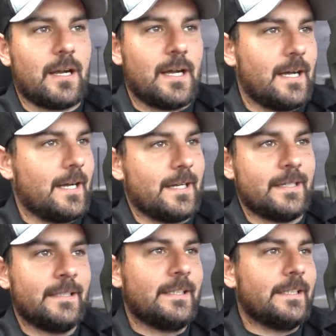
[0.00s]

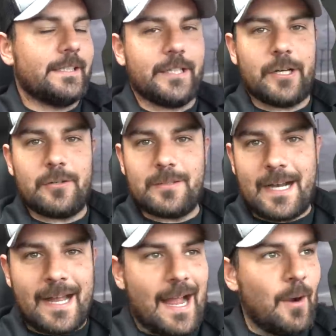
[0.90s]
Uh, you know,
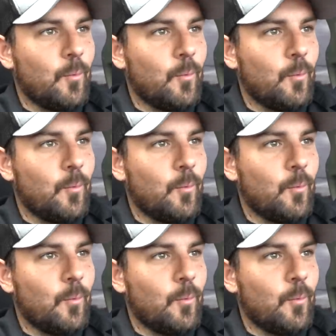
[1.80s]
I,